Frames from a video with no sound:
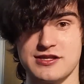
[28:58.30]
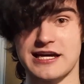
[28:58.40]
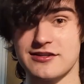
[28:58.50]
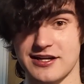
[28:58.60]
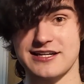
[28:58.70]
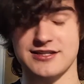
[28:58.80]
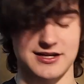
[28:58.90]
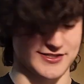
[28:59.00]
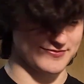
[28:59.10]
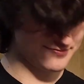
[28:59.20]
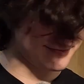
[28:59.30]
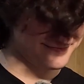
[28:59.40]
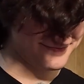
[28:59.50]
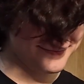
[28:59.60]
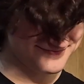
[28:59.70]
think that it does.
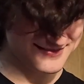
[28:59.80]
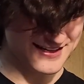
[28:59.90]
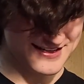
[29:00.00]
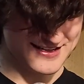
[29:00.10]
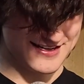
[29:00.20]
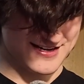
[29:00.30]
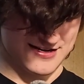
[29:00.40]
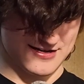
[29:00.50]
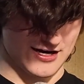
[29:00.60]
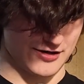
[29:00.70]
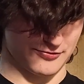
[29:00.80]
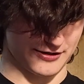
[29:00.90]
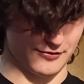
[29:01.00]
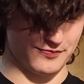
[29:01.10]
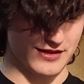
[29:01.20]

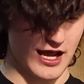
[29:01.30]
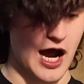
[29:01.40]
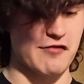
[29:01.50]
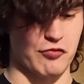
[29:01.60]
Unreal. A